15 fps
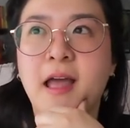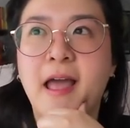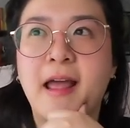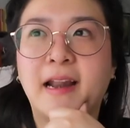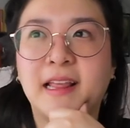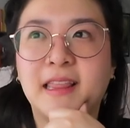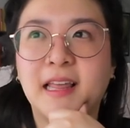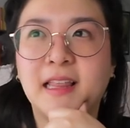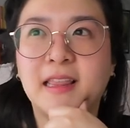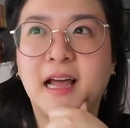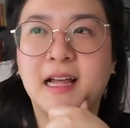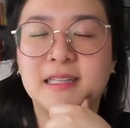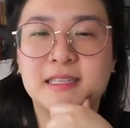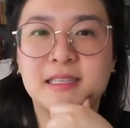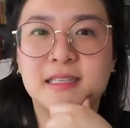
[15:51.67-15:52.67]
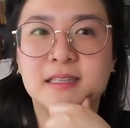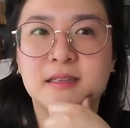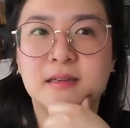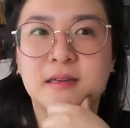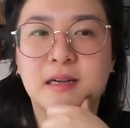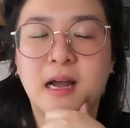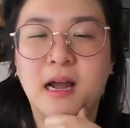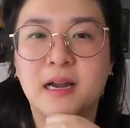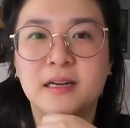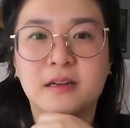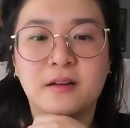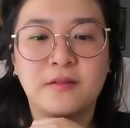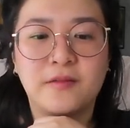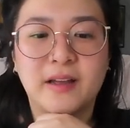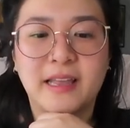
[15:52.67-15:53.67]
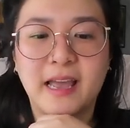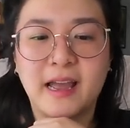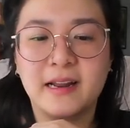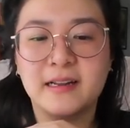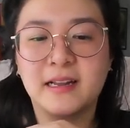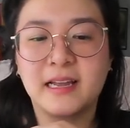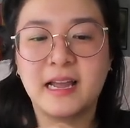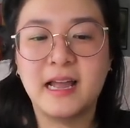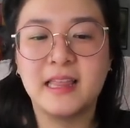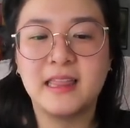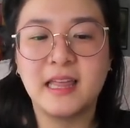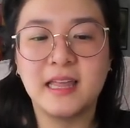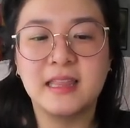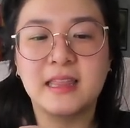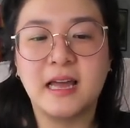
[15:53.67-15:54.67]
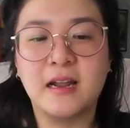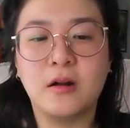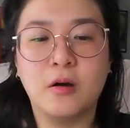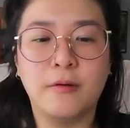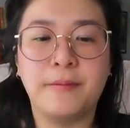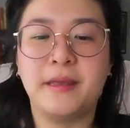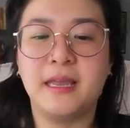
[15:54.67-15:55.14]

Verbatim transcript: And I think that's kind of again like i think that op